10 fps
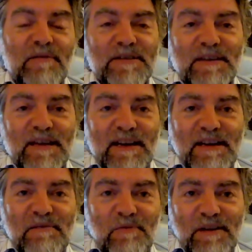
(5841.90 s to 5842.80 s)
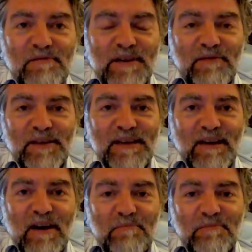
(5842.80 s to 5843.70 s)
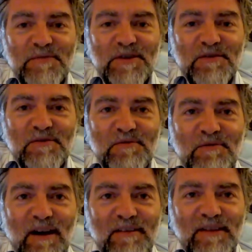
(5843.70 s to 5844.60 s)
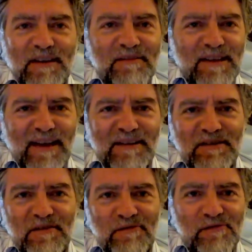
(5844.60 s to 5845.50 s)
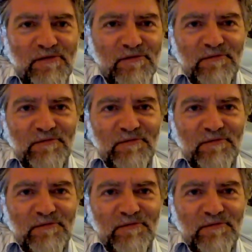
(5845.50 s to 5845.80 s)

for today, we've definitely come to, I think, the end of